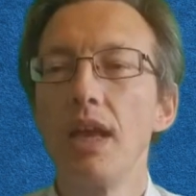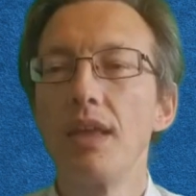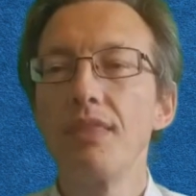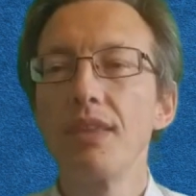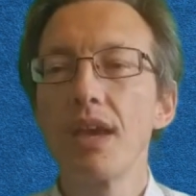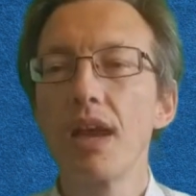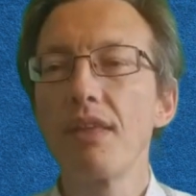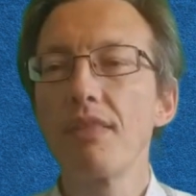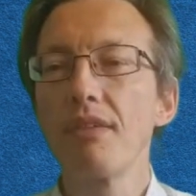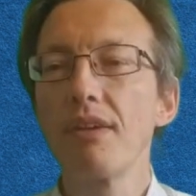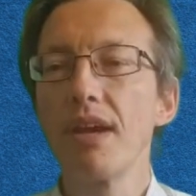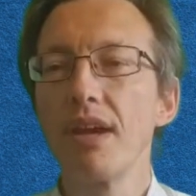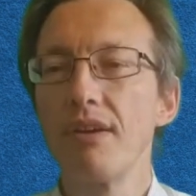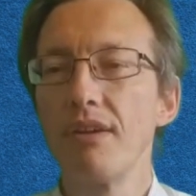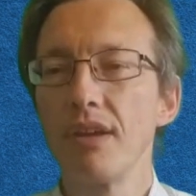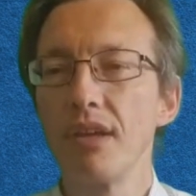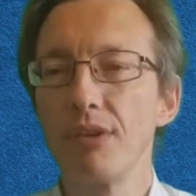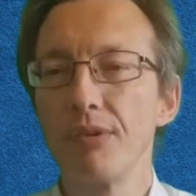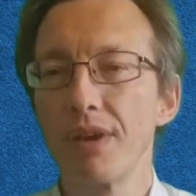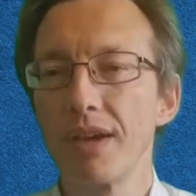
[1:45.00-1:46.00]
And the other
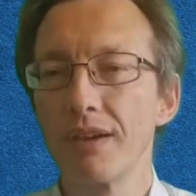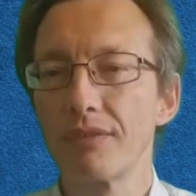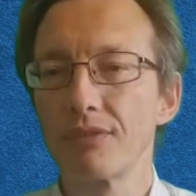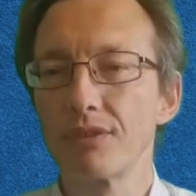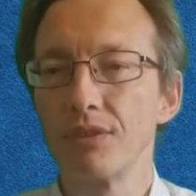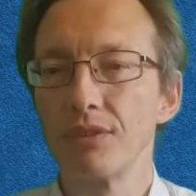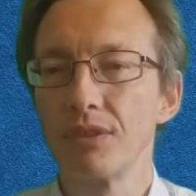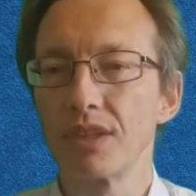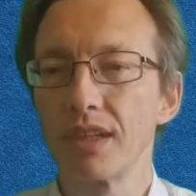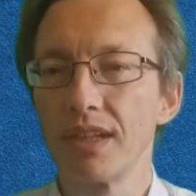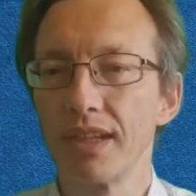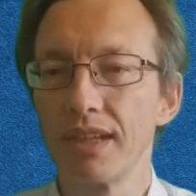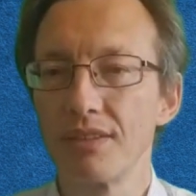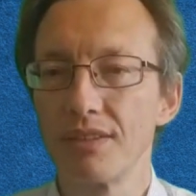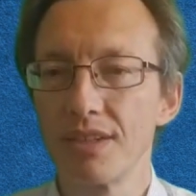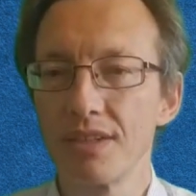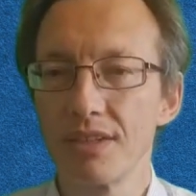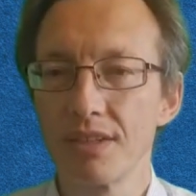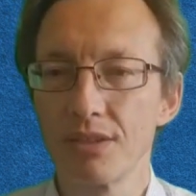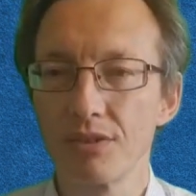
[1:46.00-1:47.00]
area you have to
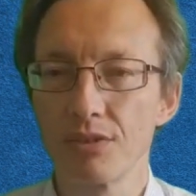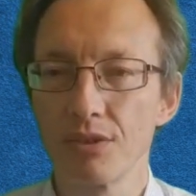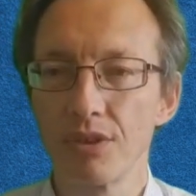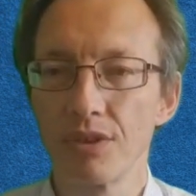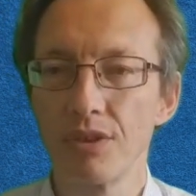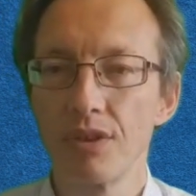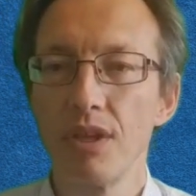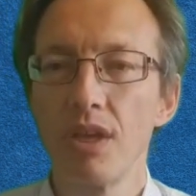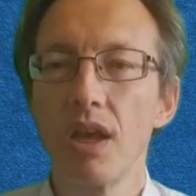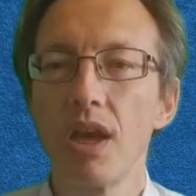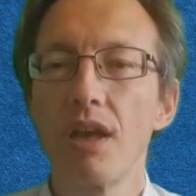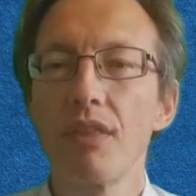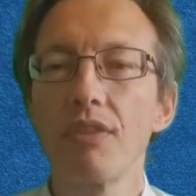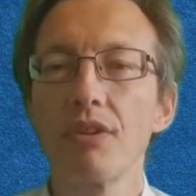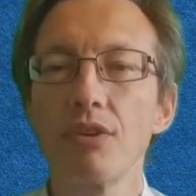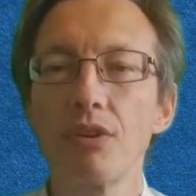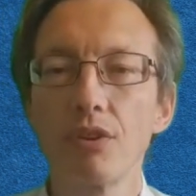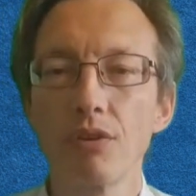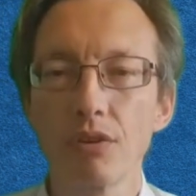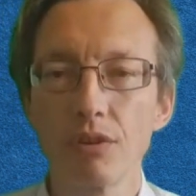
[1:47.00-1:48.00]
collect details on are
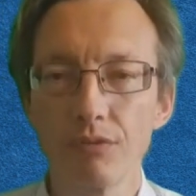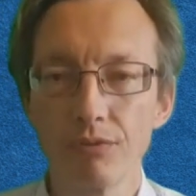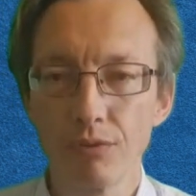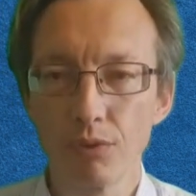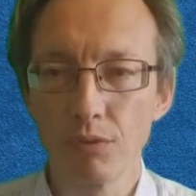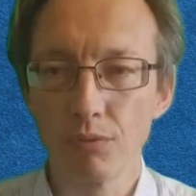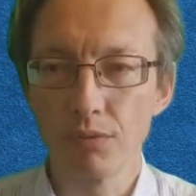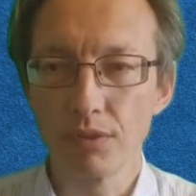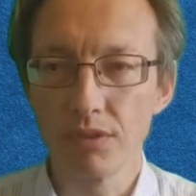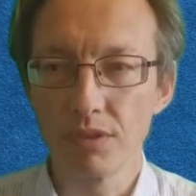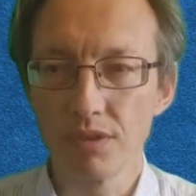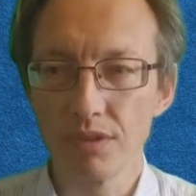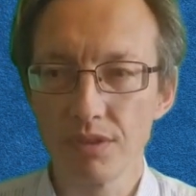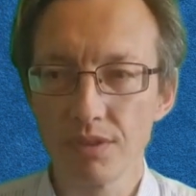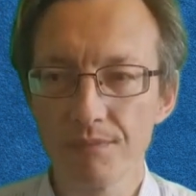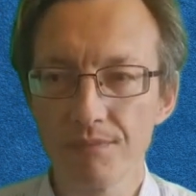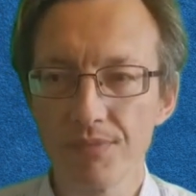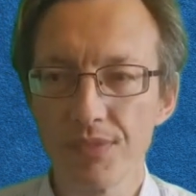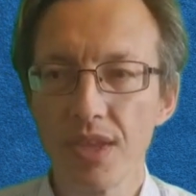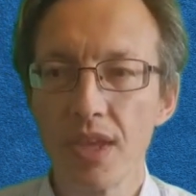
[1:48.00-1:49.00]
the
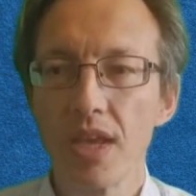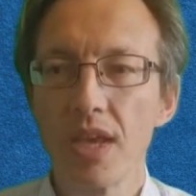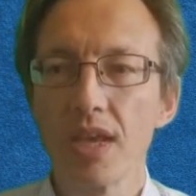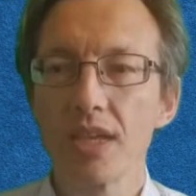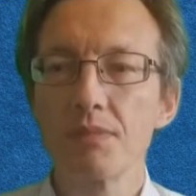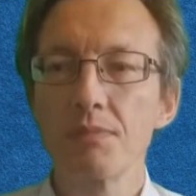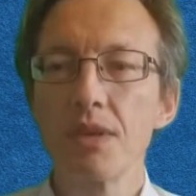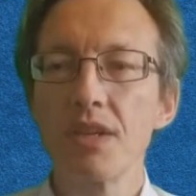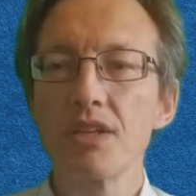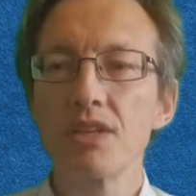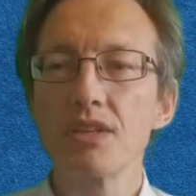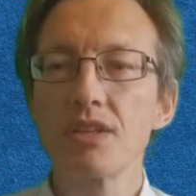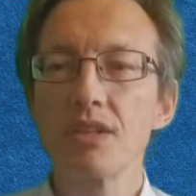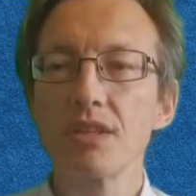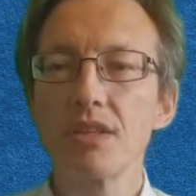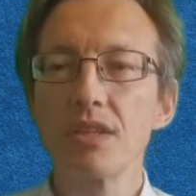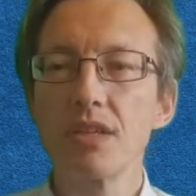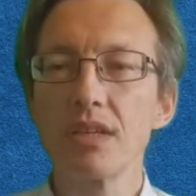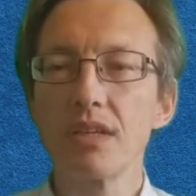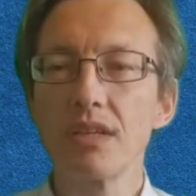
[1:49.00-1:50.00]
non-conformities. As mentioned
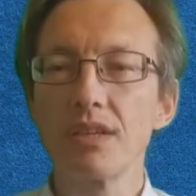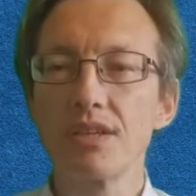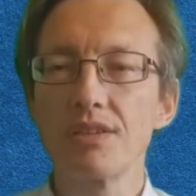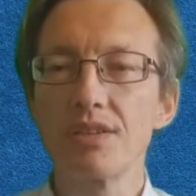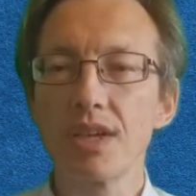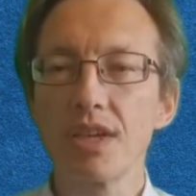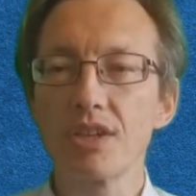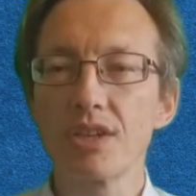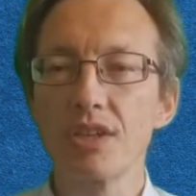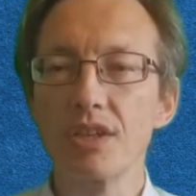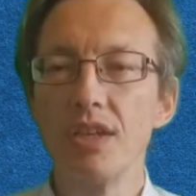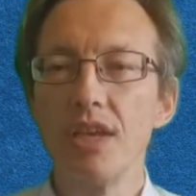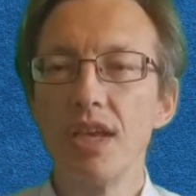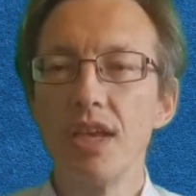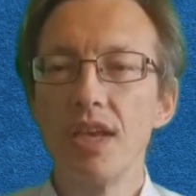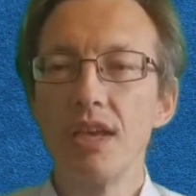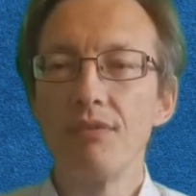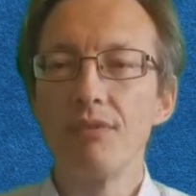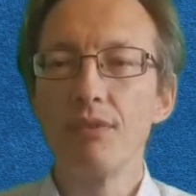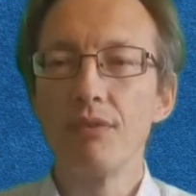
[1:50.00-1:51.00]
in the earlier section,
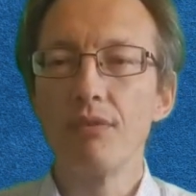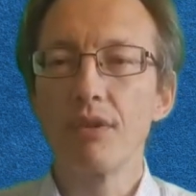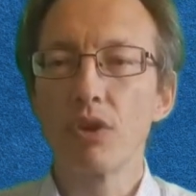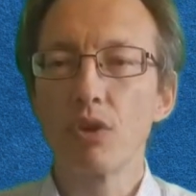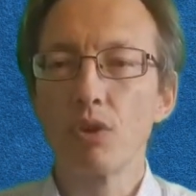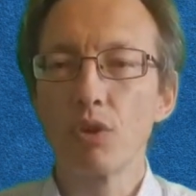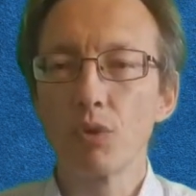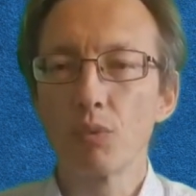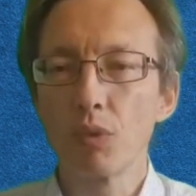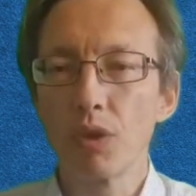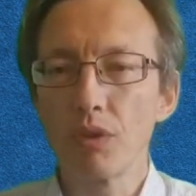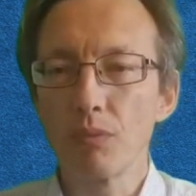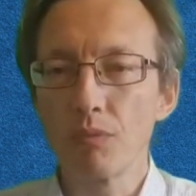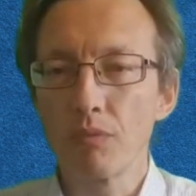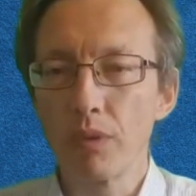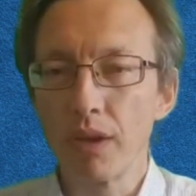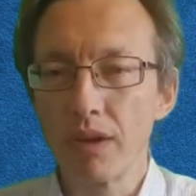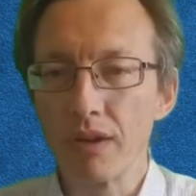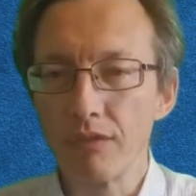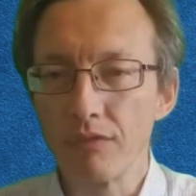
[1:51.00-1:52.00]
if you record when it
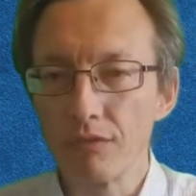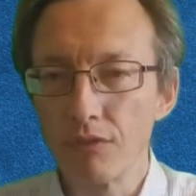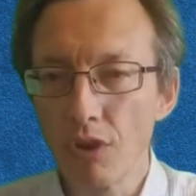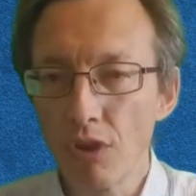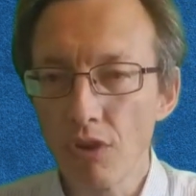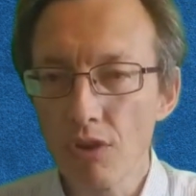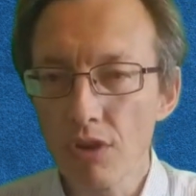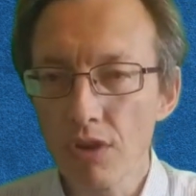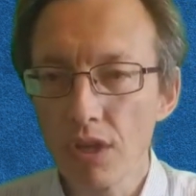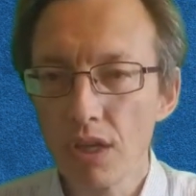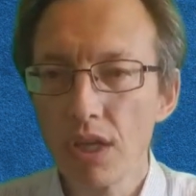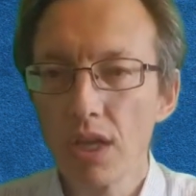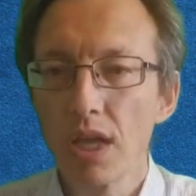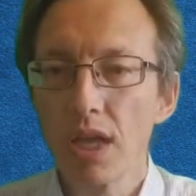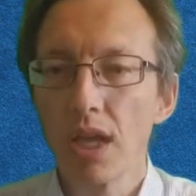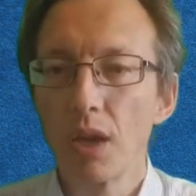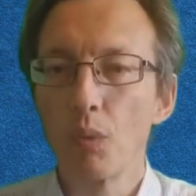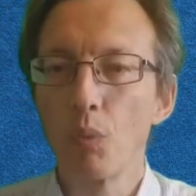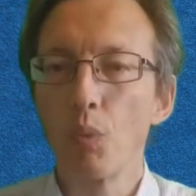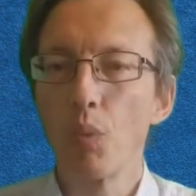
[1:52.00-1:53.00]
went wrong,
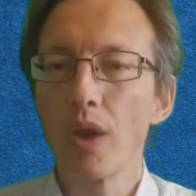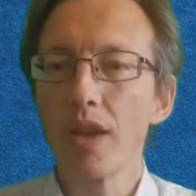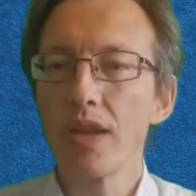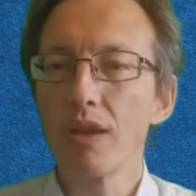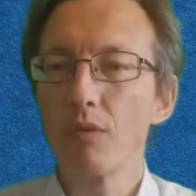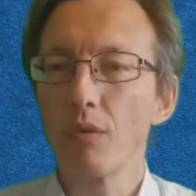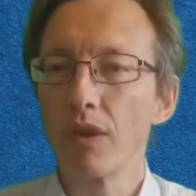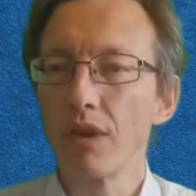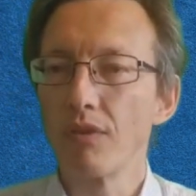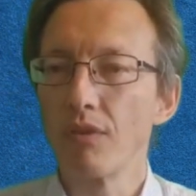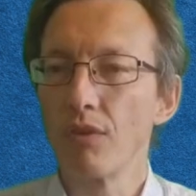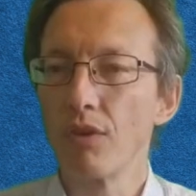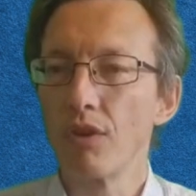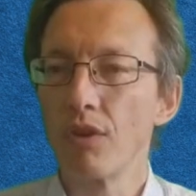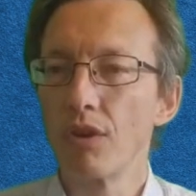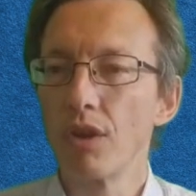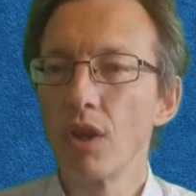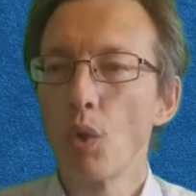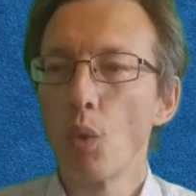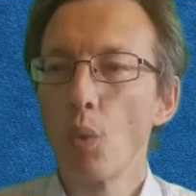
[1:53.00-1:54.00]
and when it went
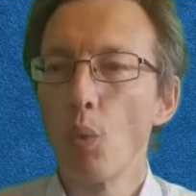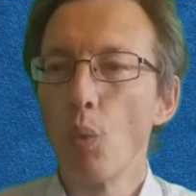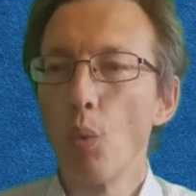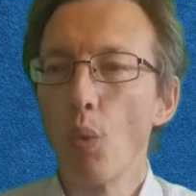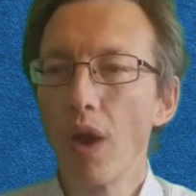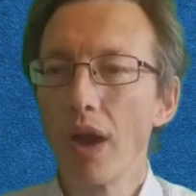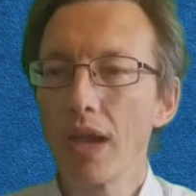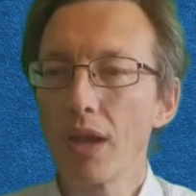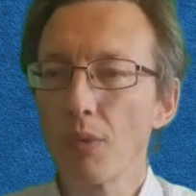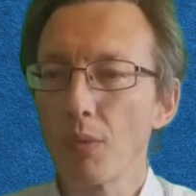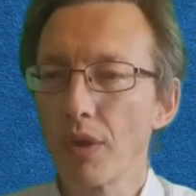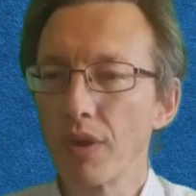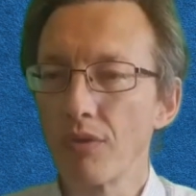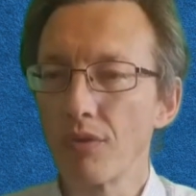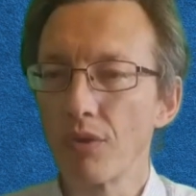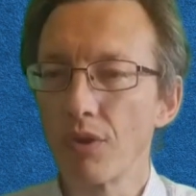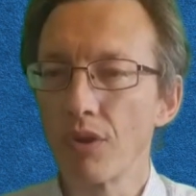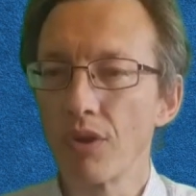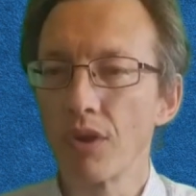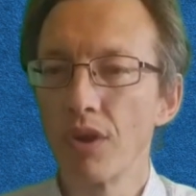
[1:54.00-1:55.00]
wrong, why it went
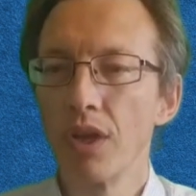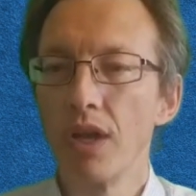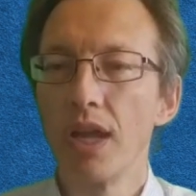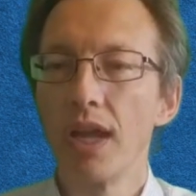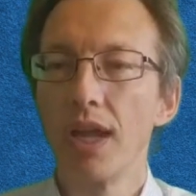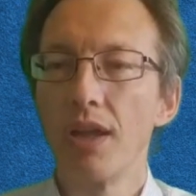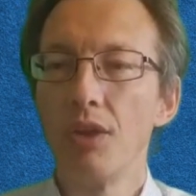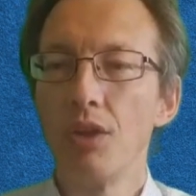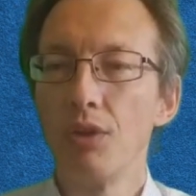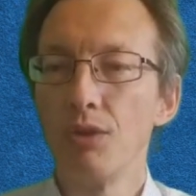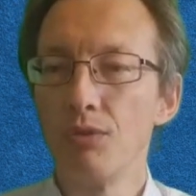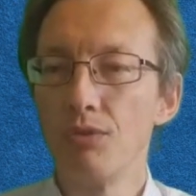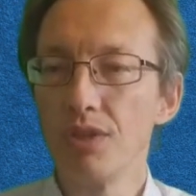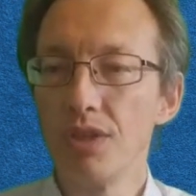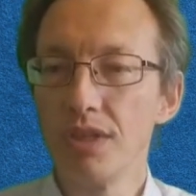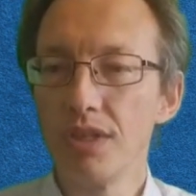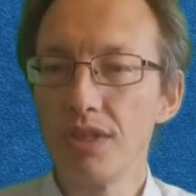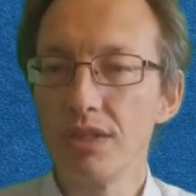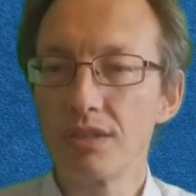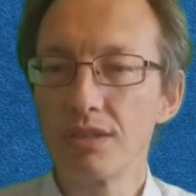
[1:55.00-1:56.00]
wrong, and who
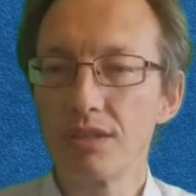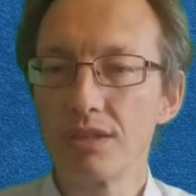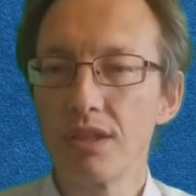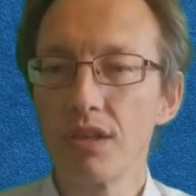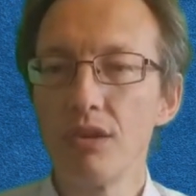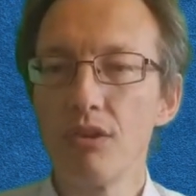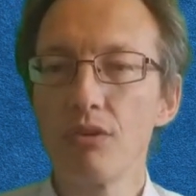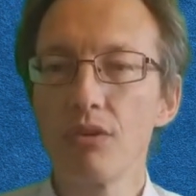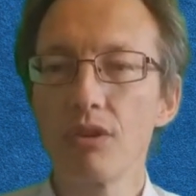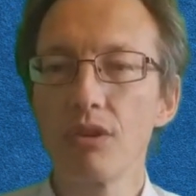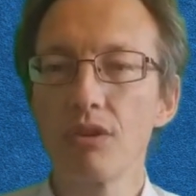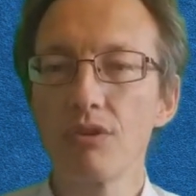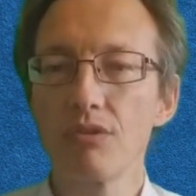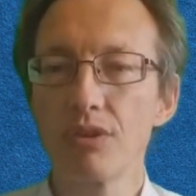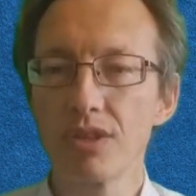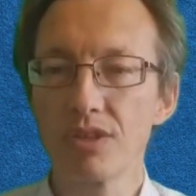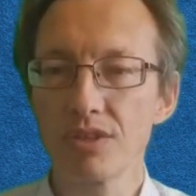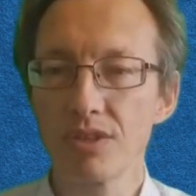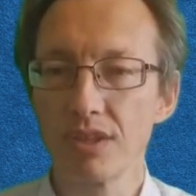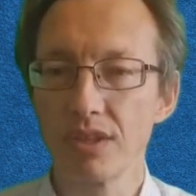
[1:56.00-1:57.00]
did it, then you can
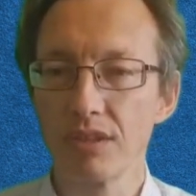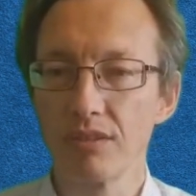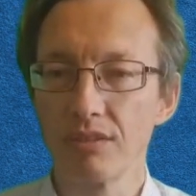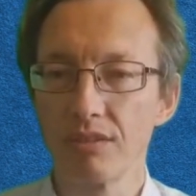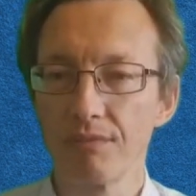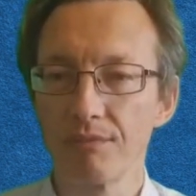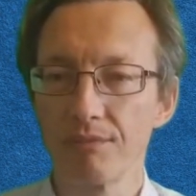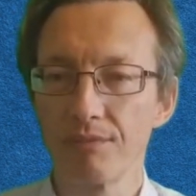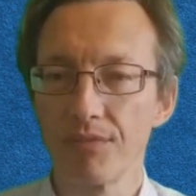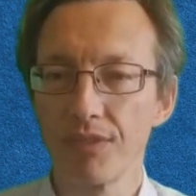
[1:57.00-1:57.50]
address things.